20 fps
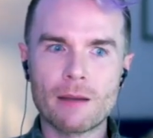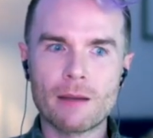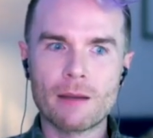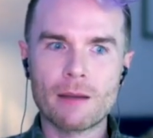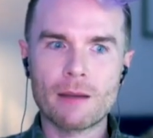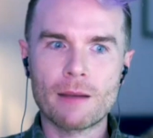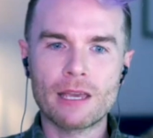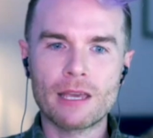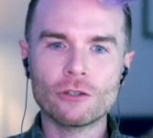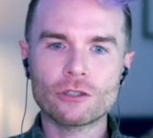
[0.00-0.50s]

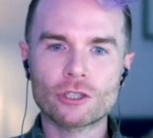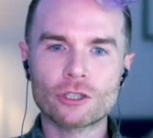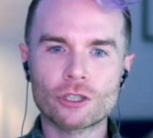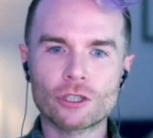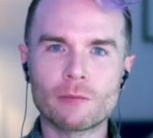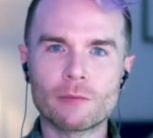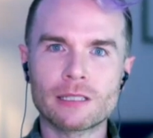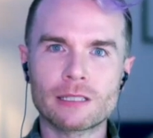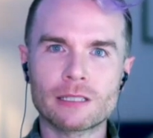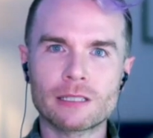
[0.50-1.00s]
if your
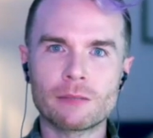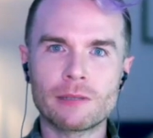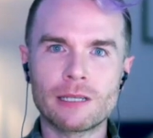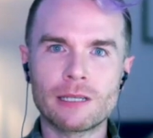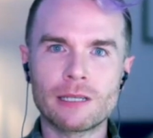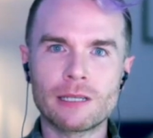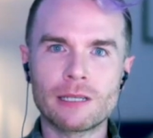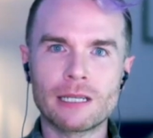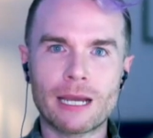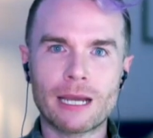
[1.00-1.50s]
job is to be
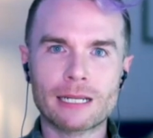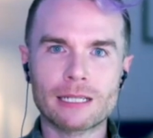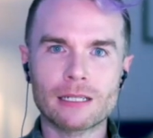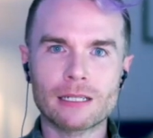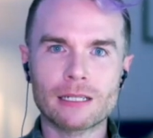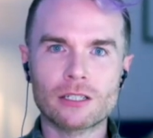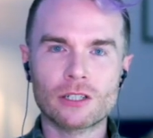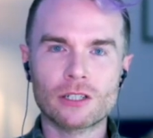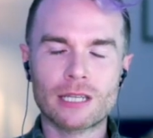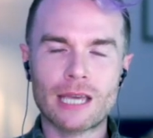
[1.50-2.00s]

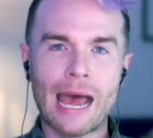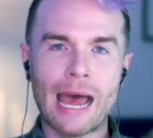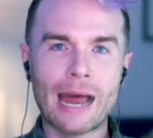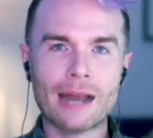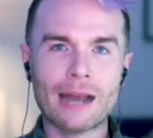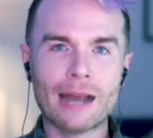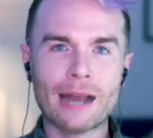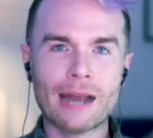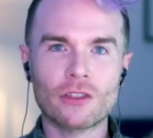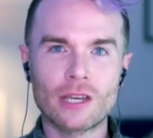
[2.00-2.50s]
expected to
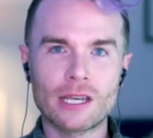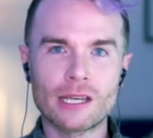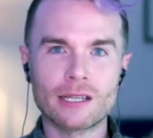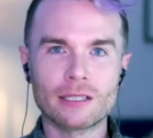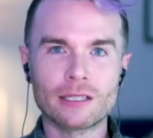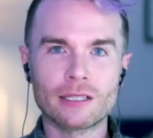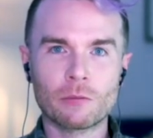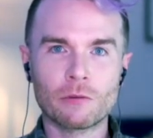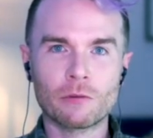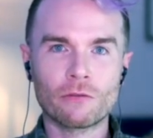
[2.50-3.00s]
catch
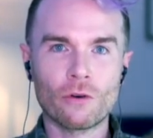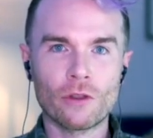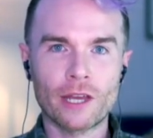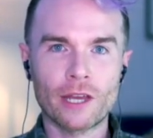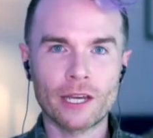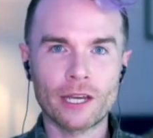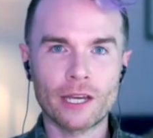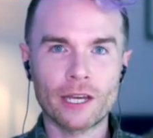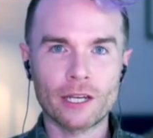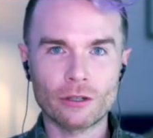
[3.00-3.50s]
things before
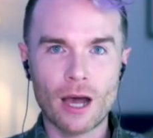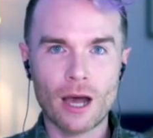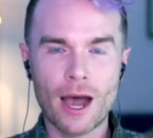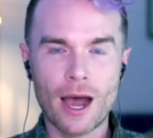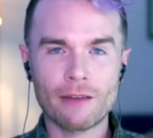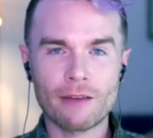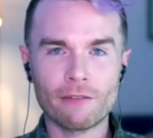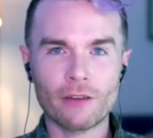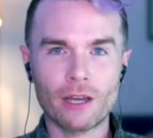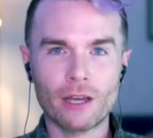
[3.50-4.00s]
they go
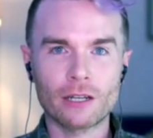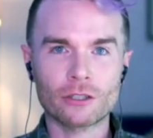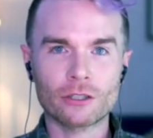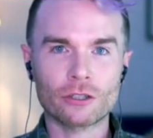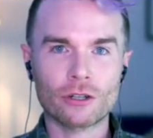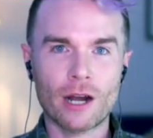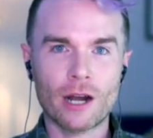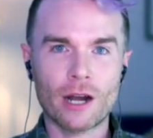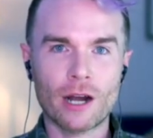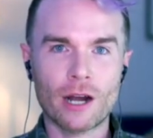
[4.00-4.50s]
live and
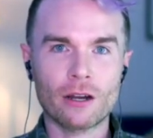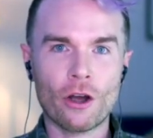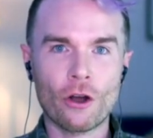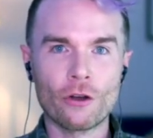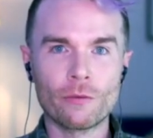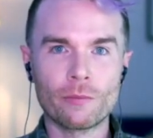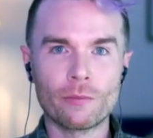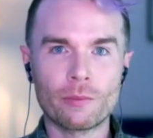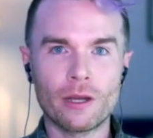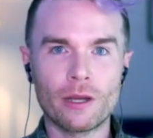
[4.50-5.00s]
try to
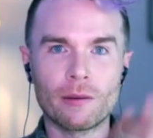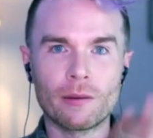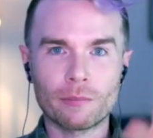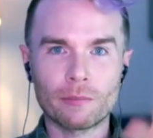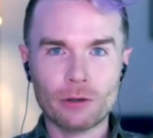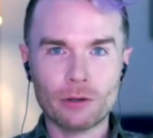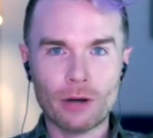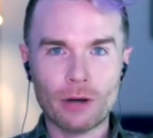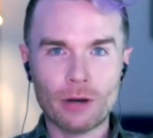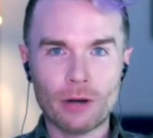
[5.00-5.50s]
hope
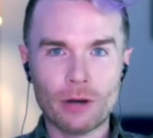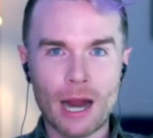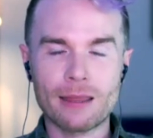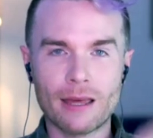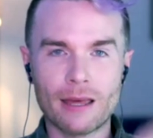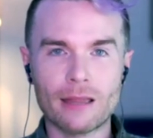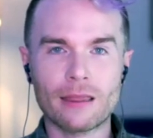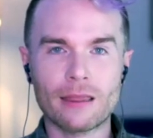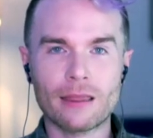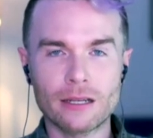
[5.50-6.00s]
and pray
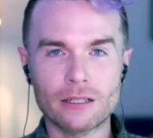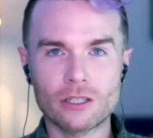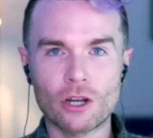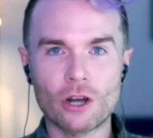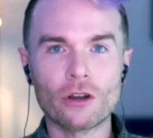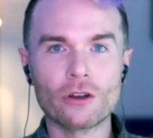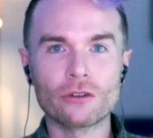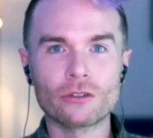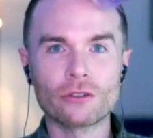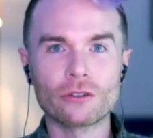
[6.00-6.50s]
that they
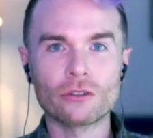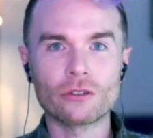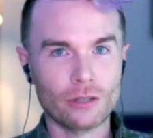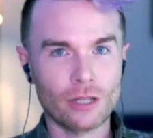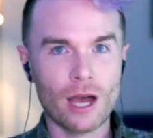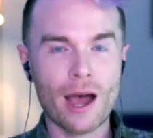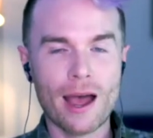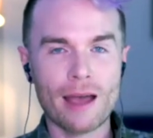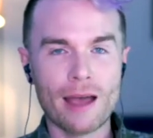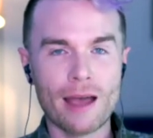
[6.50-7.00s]
don't go
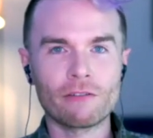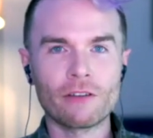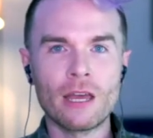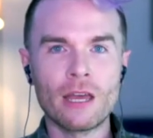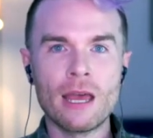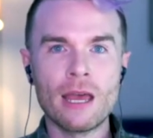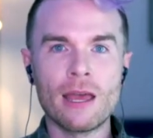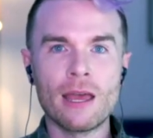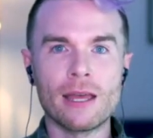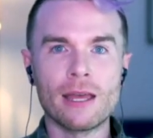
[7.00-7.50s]
live,
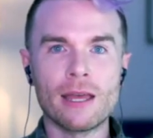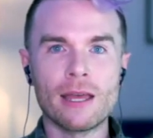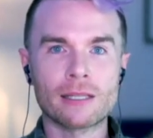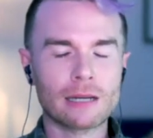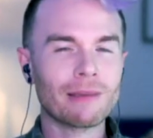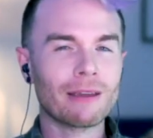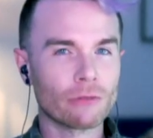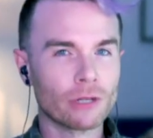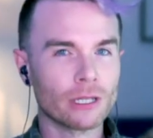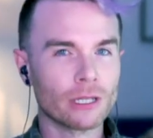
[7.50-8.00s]
it's going
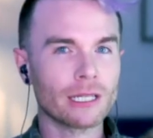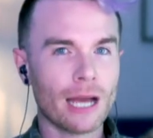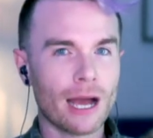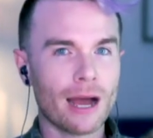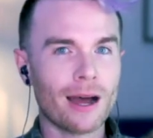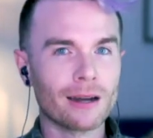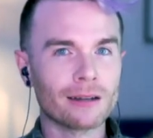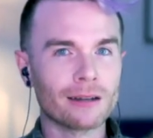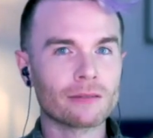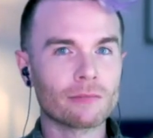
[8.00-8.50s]
to be a really
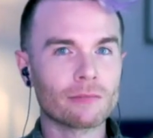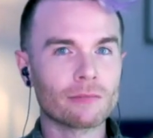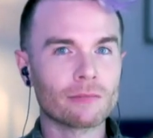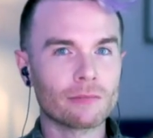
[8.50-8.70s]
hard